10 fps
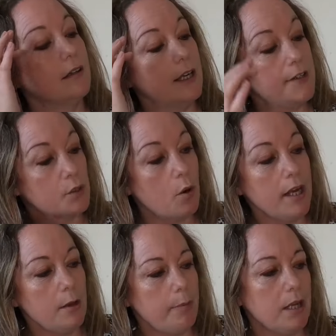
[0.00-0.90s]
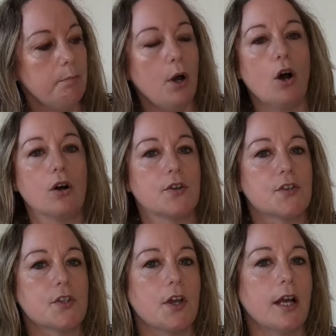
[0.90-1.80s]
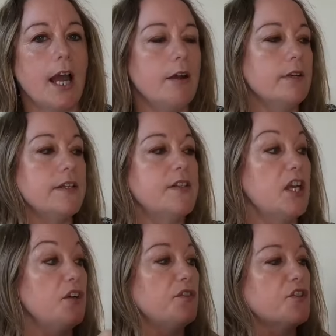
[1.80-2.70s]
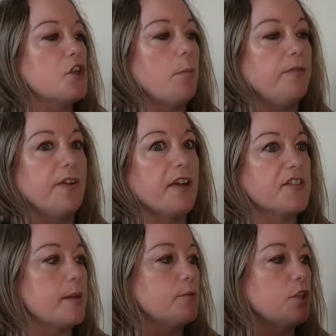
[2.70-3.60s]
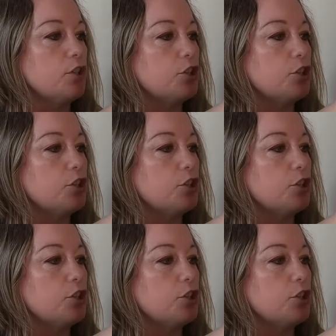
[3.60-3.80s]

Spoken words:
it's quite a big box, so I can't really see over the top of it because I'm so